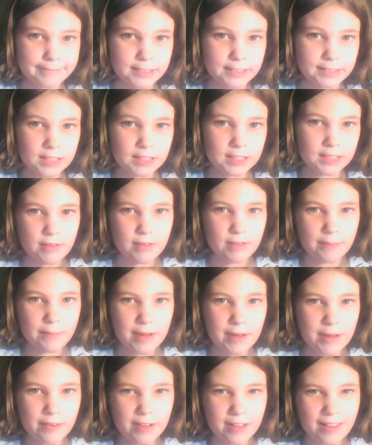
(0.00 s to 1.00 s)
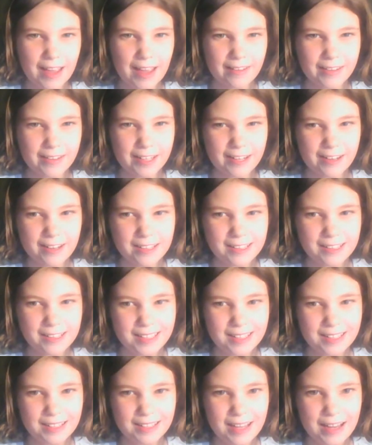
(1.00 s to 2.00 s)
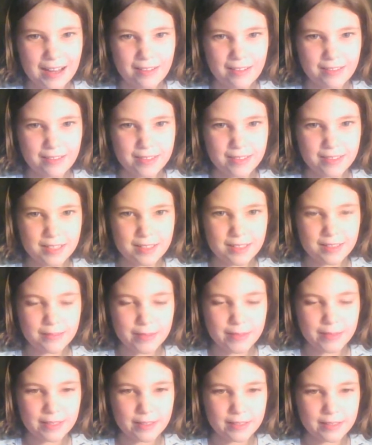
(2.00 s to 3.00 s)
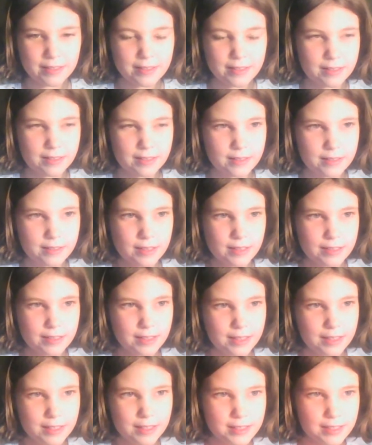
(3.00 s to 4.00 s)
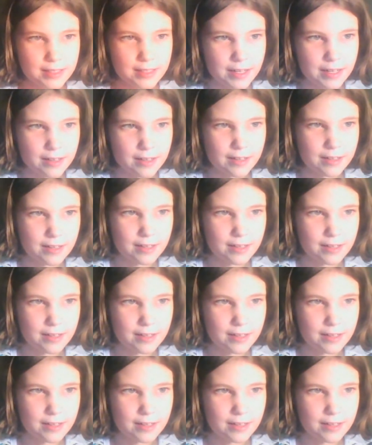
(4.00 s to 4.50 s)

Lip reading: That's why I'm never allowed in a haunted house, because I didn't get scared.